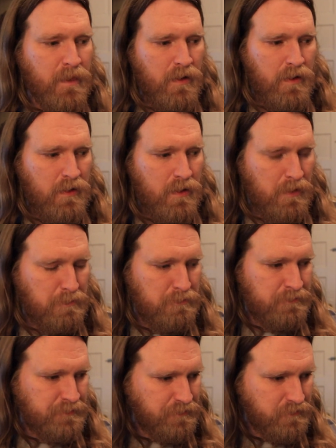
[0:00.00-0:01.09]
8
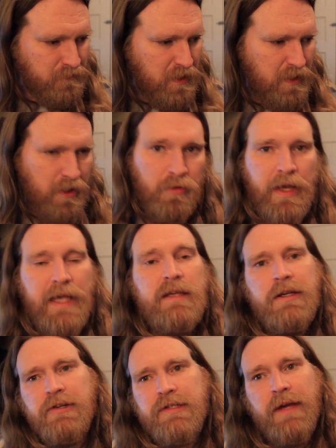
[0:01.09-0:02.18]

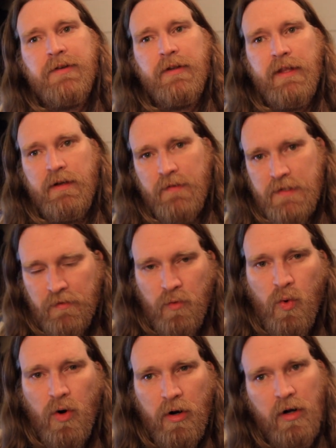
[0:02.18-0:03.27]
years after the end of the Civil
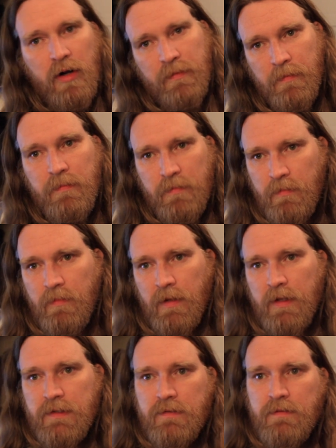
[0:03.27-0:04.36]
War,
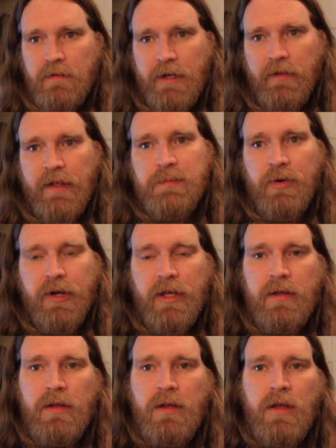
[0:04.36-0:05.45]
it's, that's
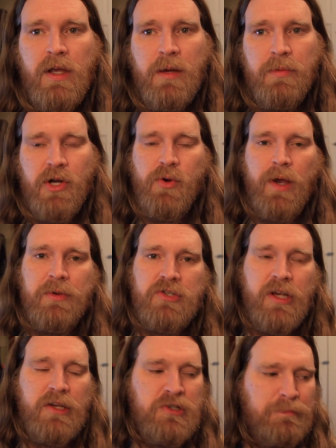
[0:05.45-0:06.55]
pretty rapid
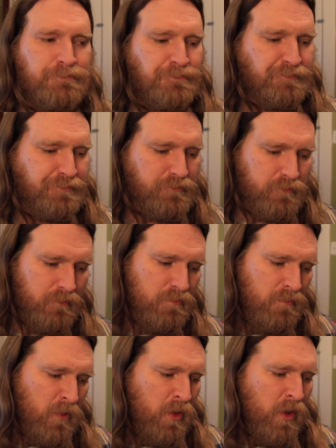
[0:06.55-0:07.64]
change.
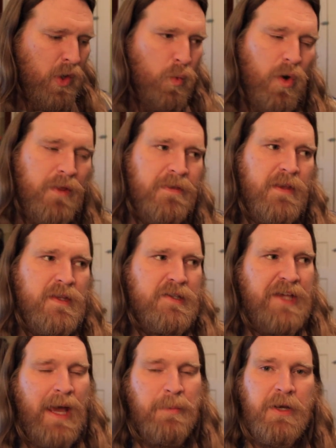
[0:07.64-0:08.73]
One thing that's
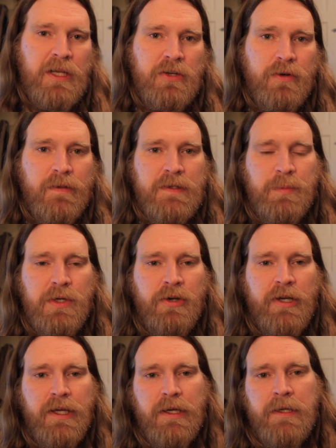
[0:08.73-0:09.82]
happening during this
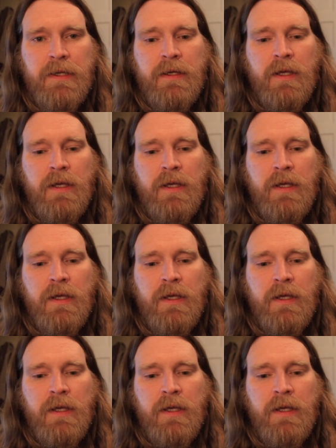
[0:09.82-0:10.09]
period